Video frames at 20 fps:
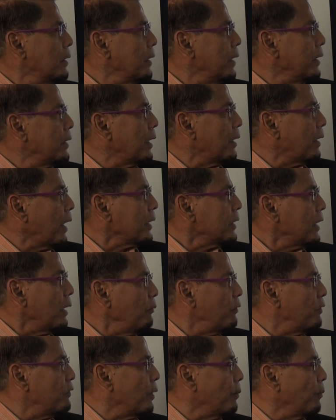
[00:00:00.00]

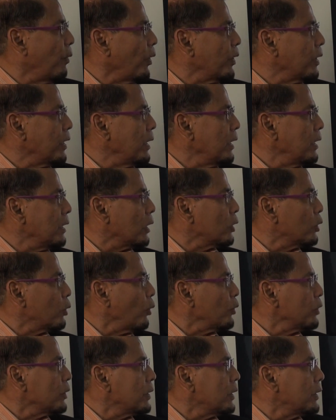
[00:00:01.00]
interacting with the body. The
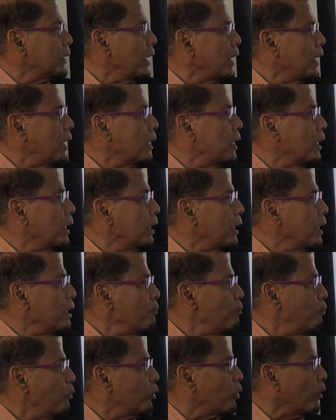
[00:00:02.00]
total
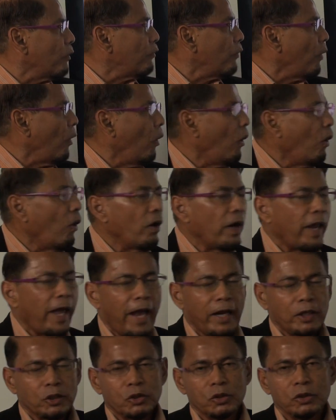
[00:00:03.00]
input of all
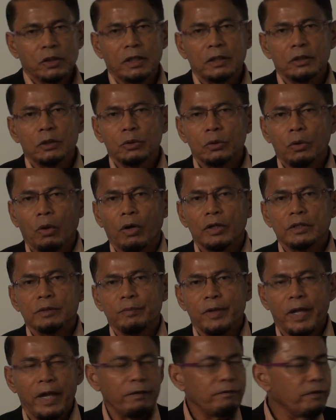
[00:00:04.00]
action, thoughts,
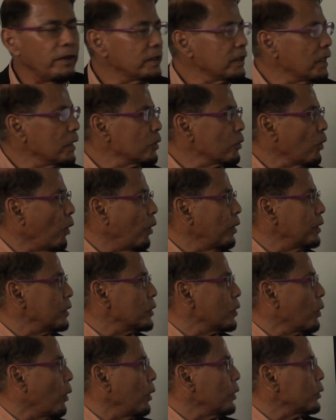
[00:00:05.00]
behaviors and so on
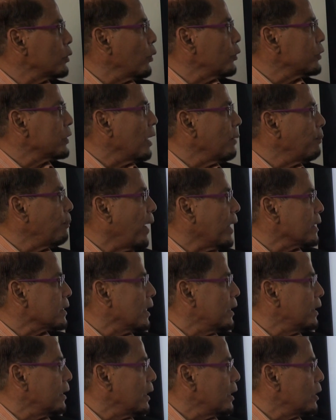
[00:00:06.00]
is called total
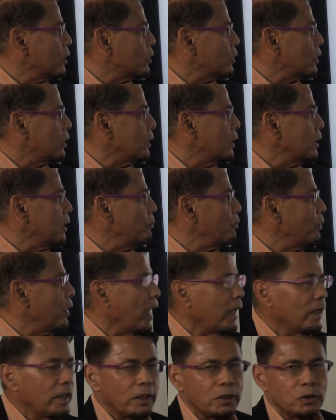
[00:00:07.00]
past learning history,
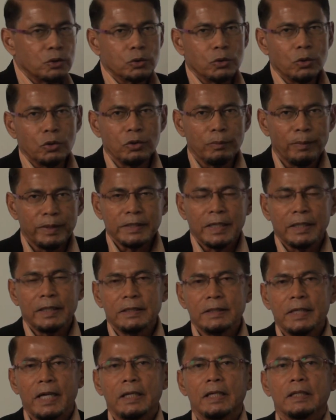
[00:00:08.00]
TPLH. So you must
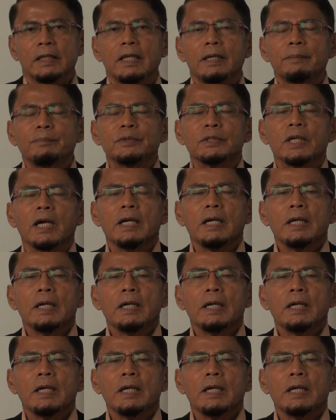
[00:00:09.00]
understand the terms